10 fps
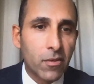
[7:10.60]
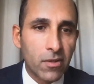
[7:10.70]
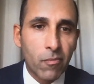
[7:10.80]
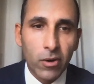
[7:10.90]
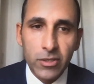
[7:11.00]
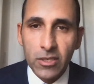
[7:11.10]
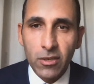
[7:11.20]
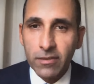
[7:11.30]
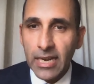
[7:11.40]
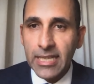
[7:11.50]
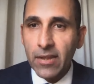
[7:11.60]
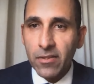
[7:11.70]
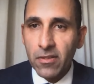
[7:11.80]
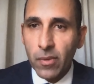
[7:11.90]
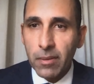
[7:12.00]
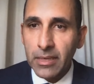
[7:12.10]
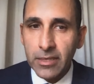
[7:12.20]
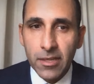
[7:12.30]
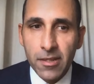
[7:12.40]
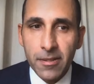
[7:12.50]
project of 9,000 square
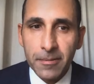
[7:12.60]
meters.